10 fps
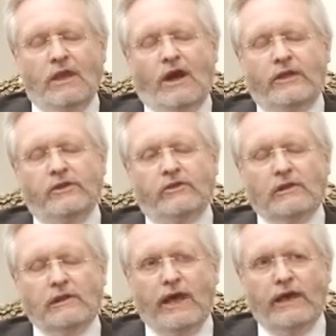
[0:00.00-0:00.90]
I think the
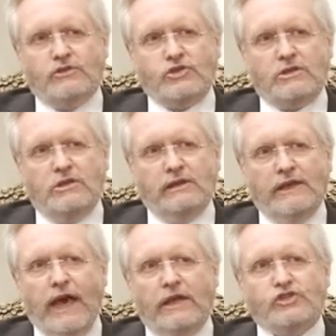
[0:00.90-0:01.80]
large
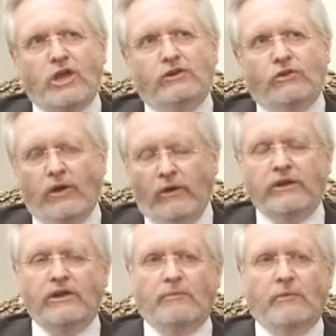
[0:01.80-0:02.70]
and
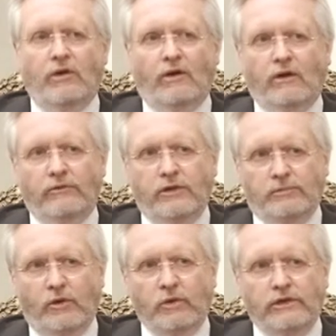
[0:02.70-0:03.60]
growing number of
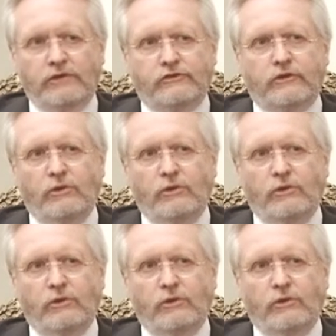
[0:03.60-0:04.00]
Nepalese